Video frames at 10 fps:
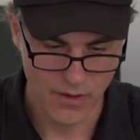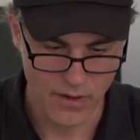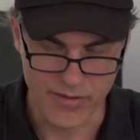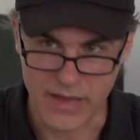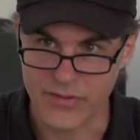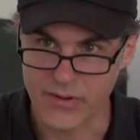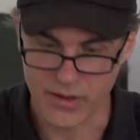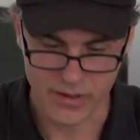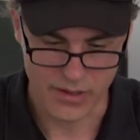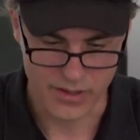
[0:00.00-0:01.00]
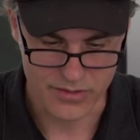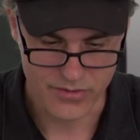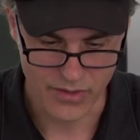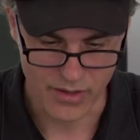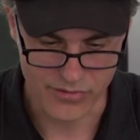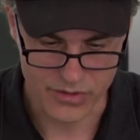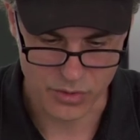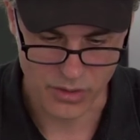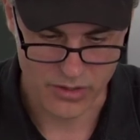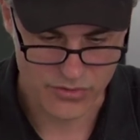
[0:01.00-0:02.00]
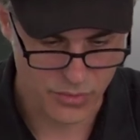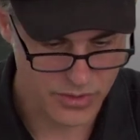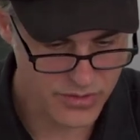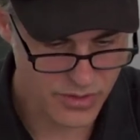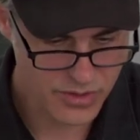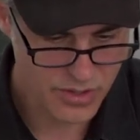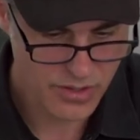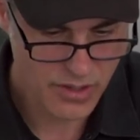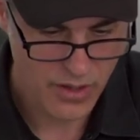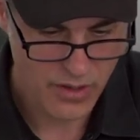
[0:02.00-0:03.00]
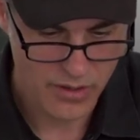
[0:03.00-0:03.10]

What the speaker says: Evanthea is a visual arts researcher,